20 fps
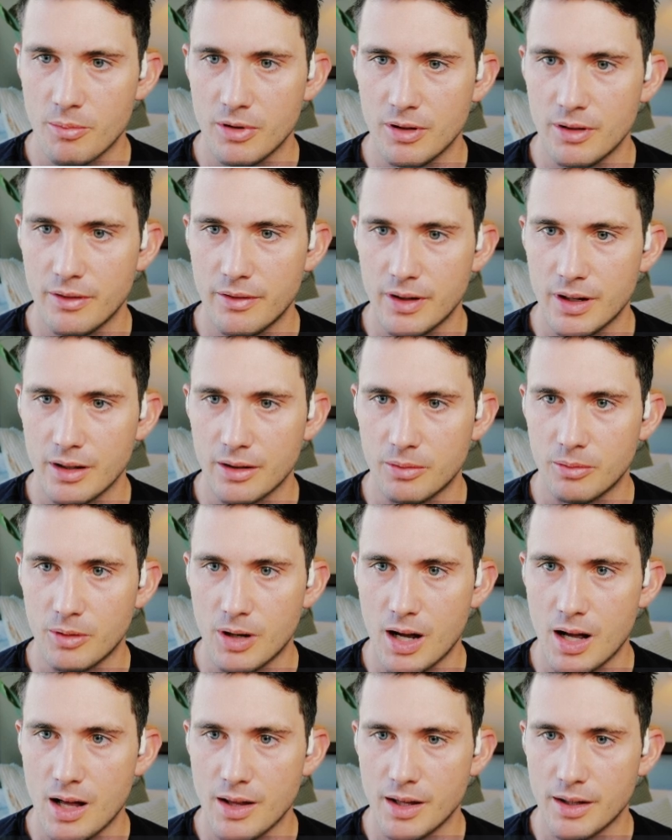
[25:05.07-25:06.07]
of it as
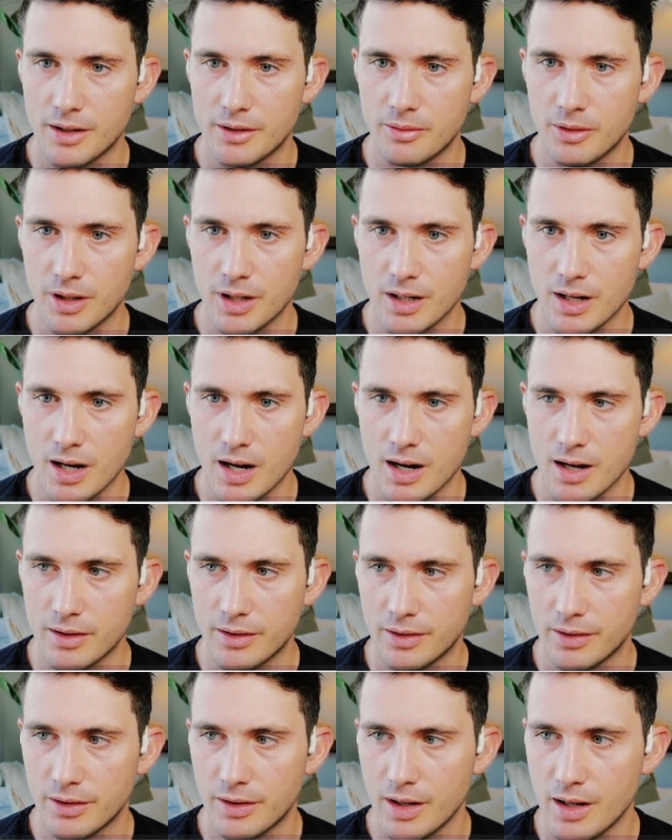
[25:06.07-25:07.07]
well. That's really
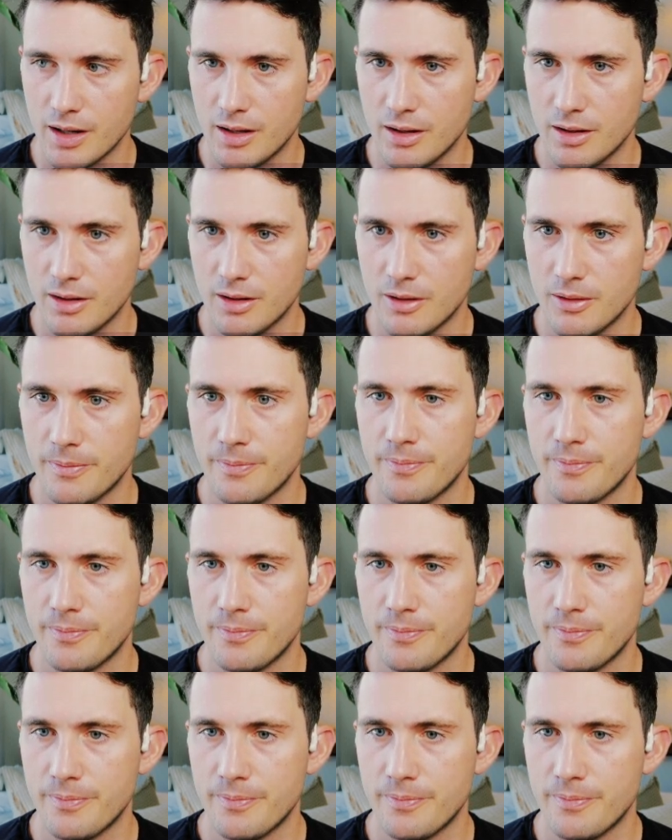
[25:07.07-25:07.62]
nice. Thank you.